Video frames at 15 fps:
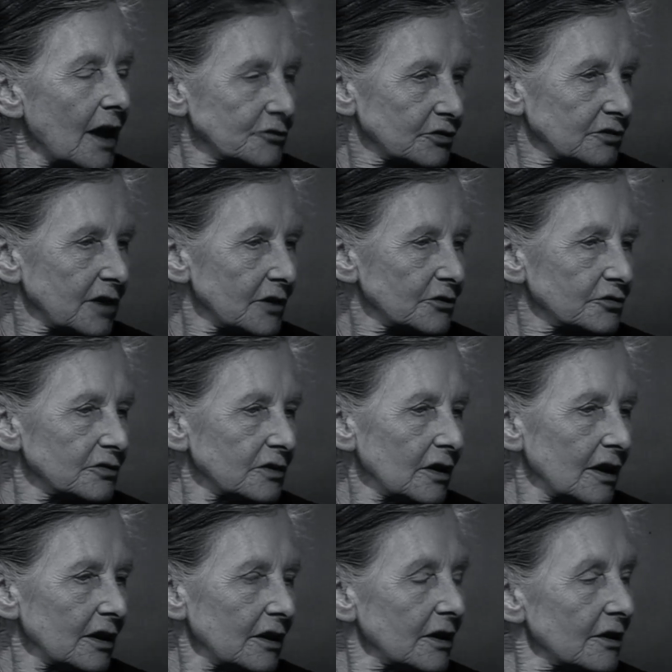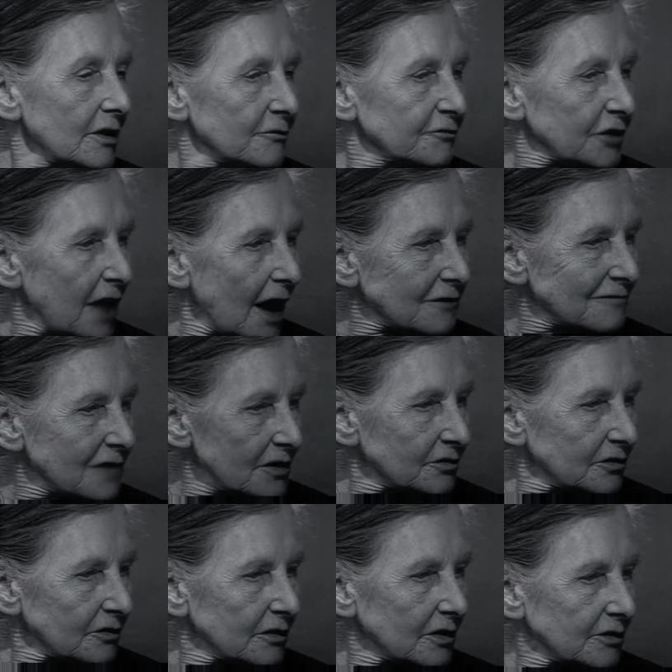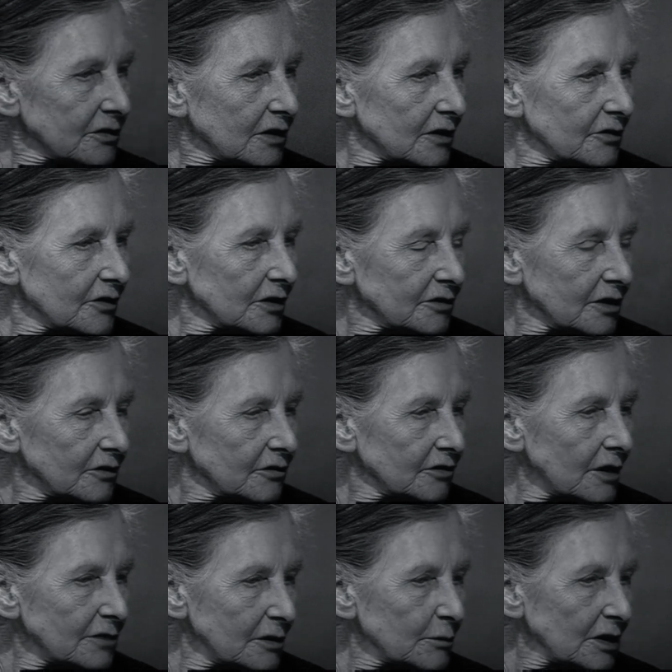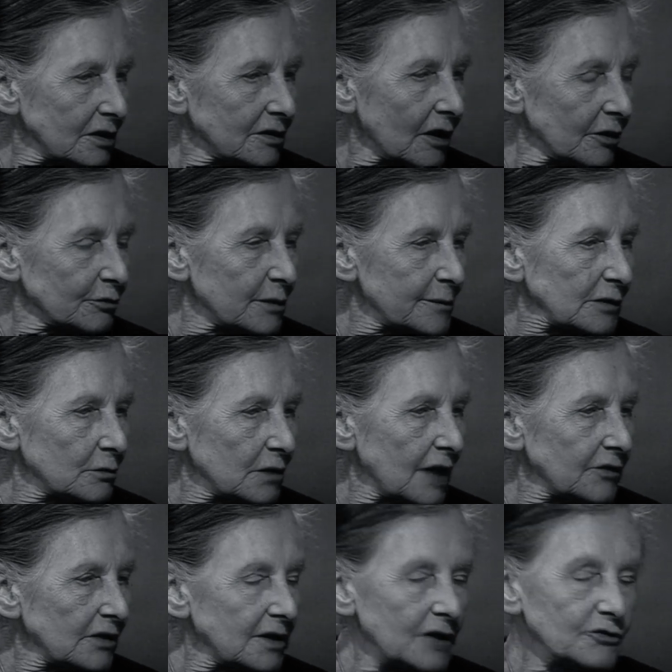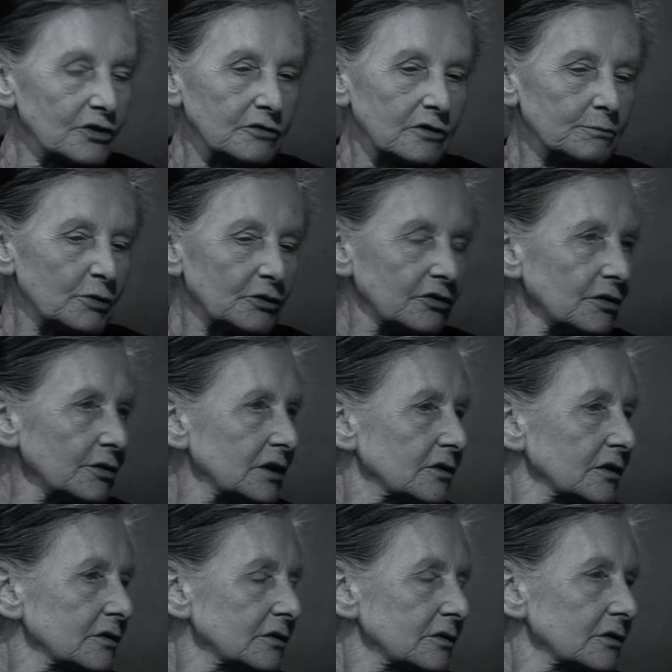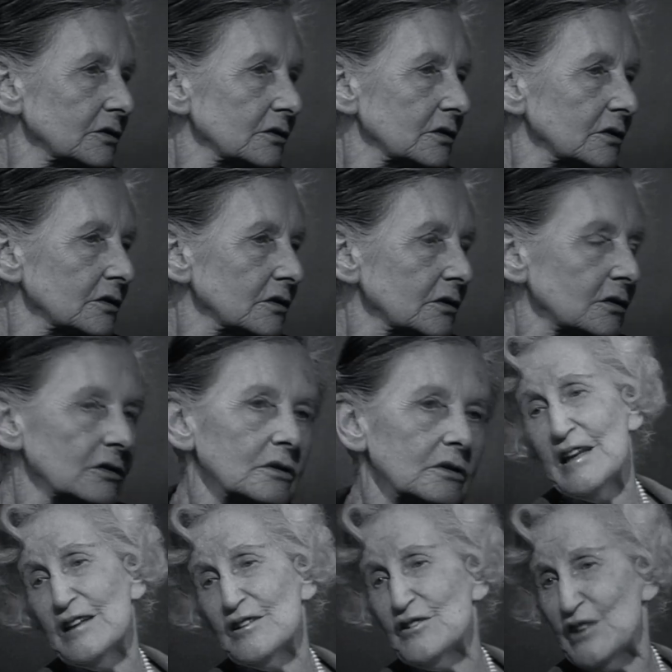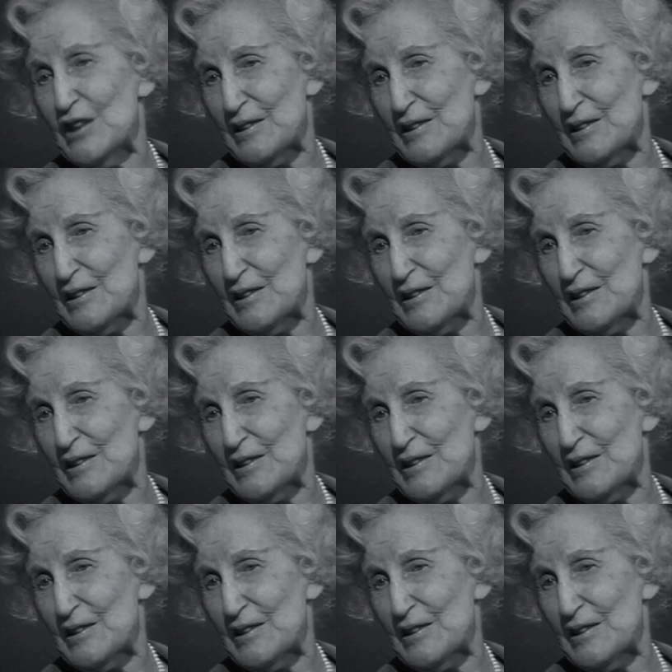agitation for that reason, that, uh, that it's only middle class women who had the leisure to pursue it. Mm, I should say that